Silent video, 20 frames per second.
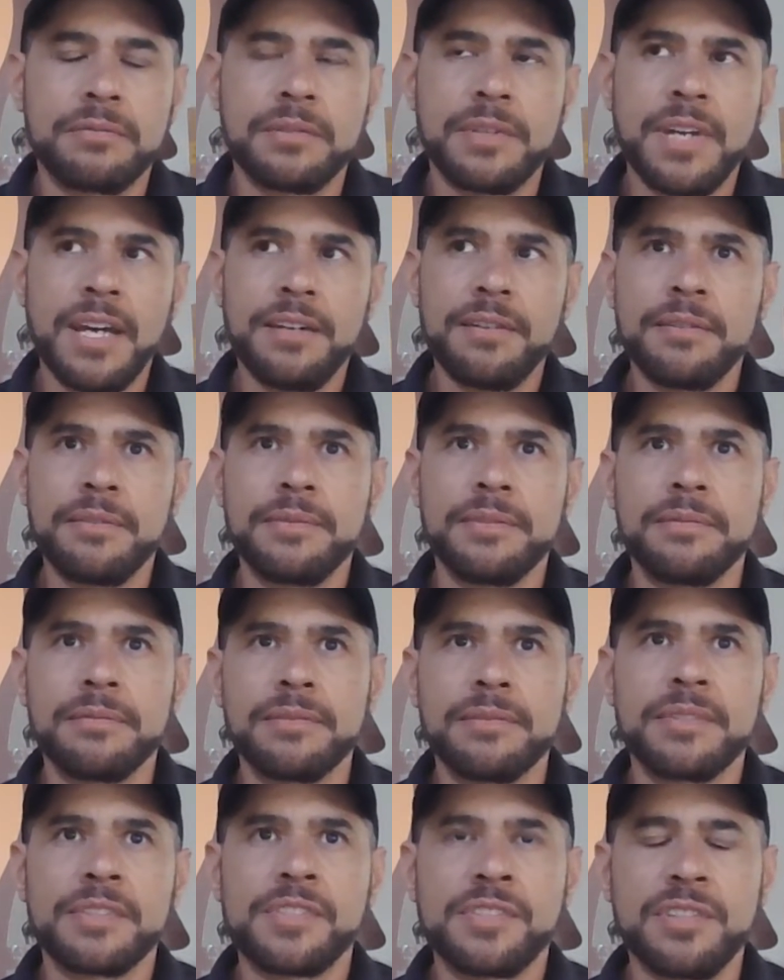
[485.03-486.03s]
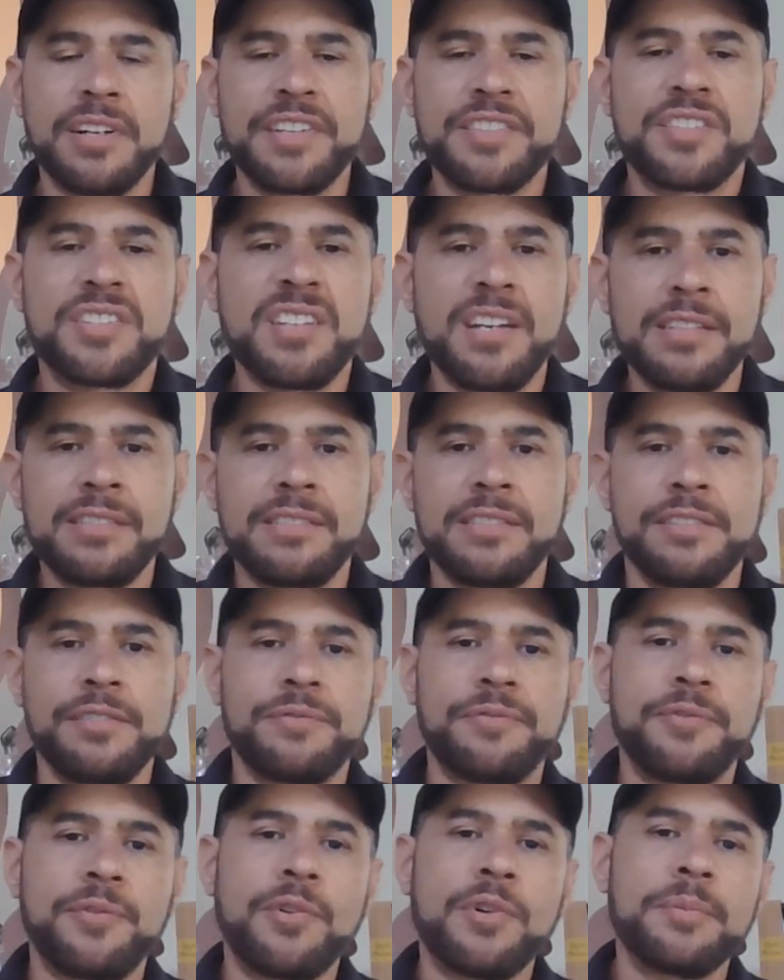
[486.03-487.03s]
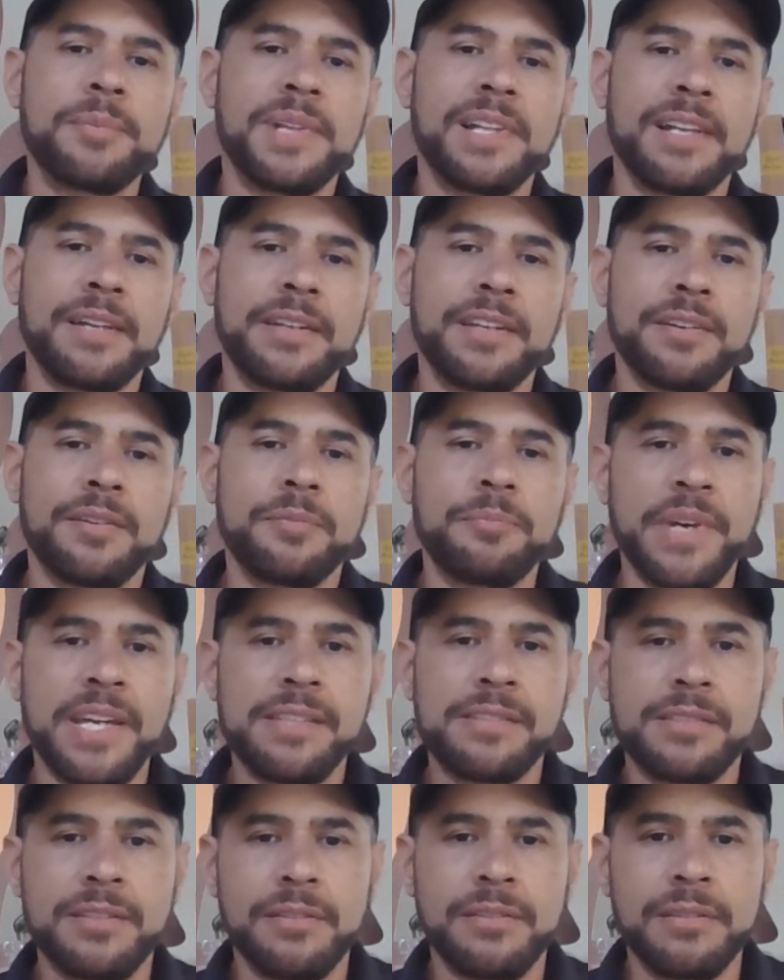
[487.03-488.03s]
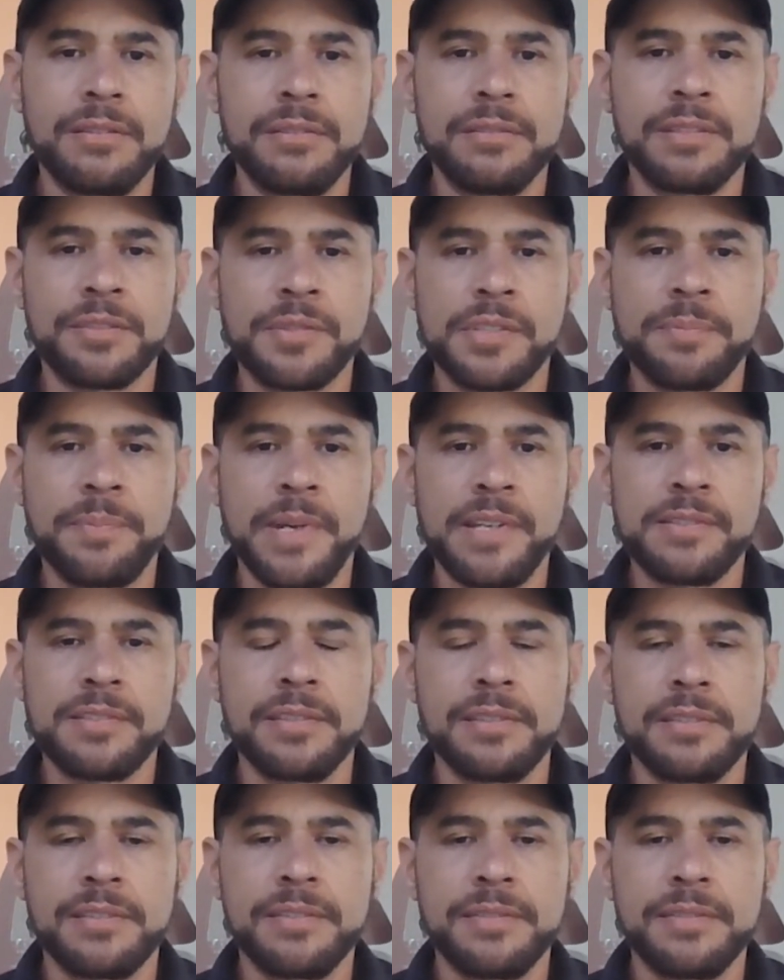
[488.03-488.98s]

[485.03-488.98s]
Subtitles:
kind of start adjusting your formula, you know, based on the responses.